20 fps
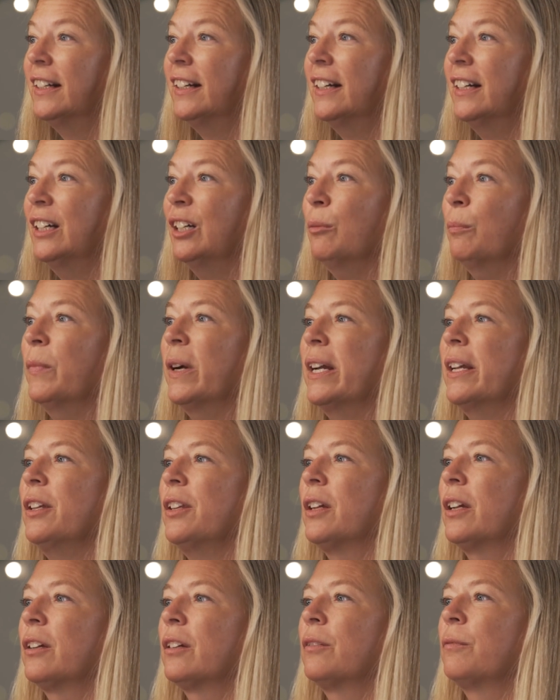Um,
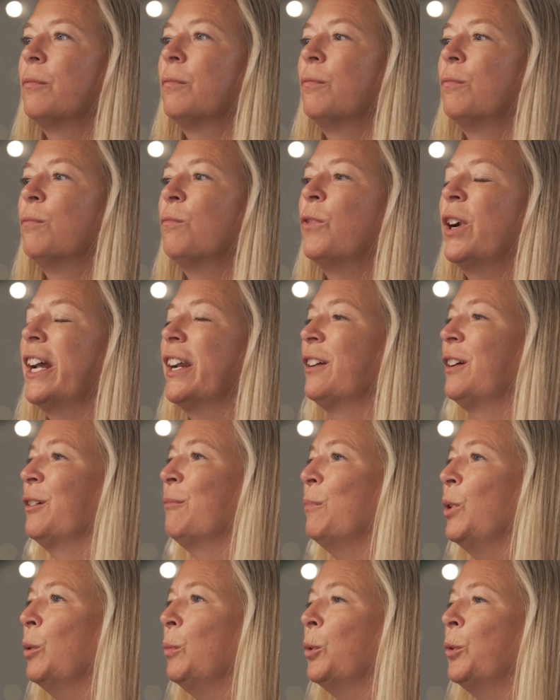I ran
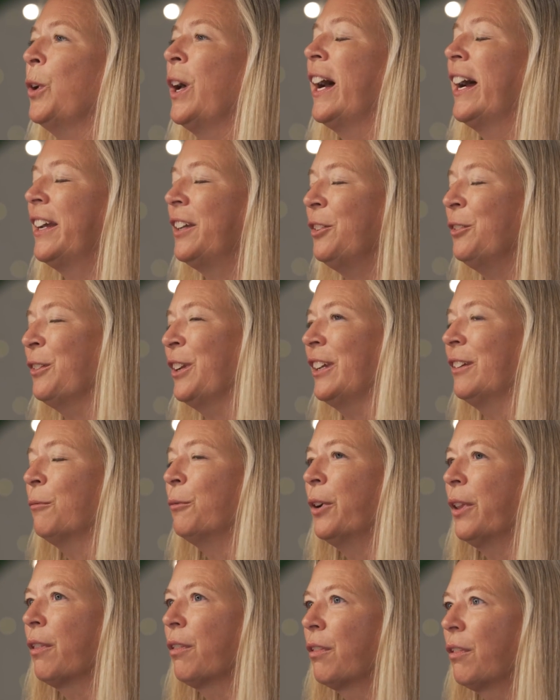a mobile eye
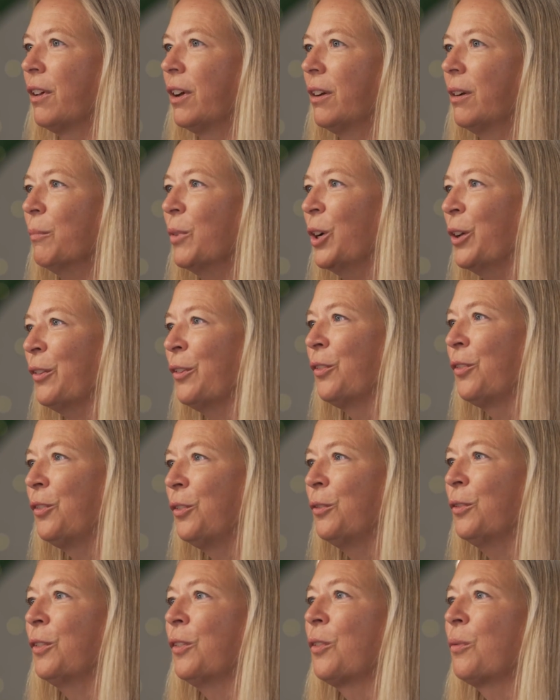unit with um, all the
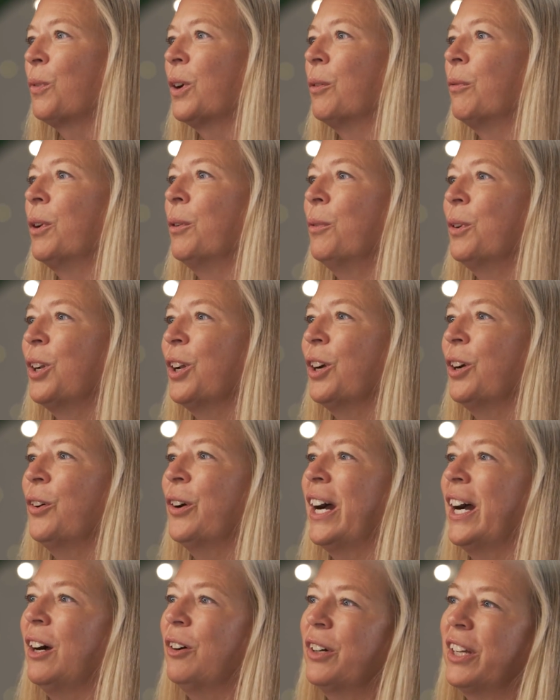students where we would go
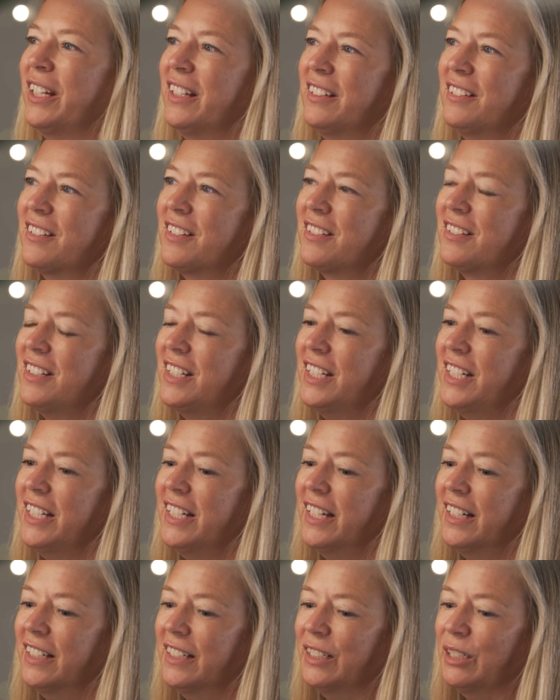out and
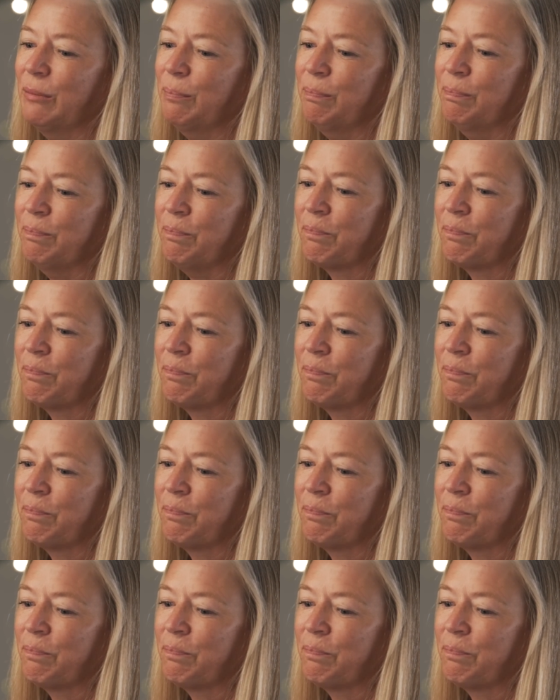see um,